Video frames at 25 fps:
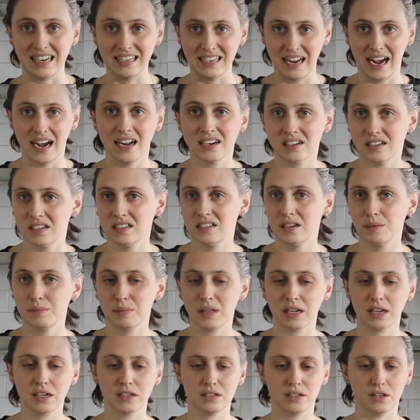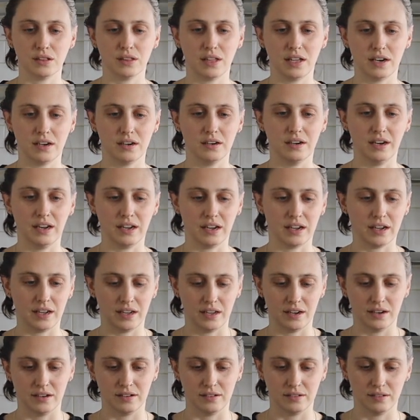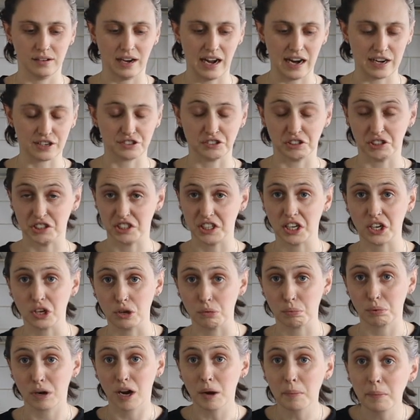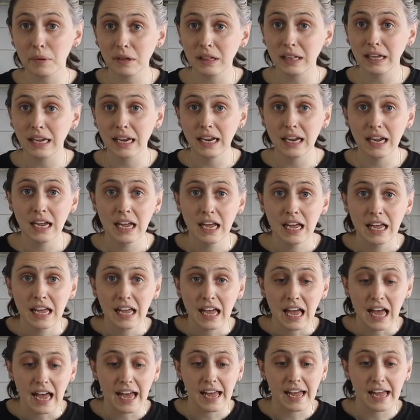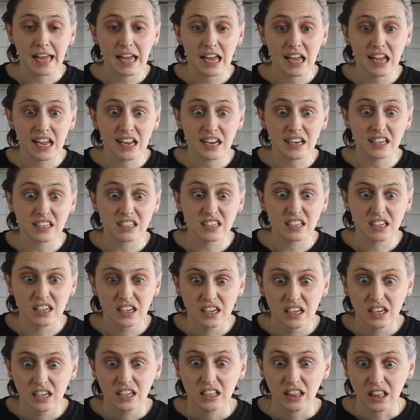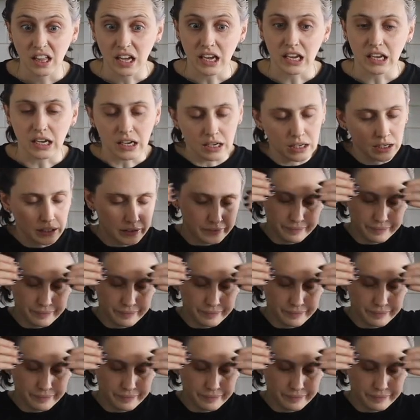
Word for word: attach to something so then it can actually shingle properly and like,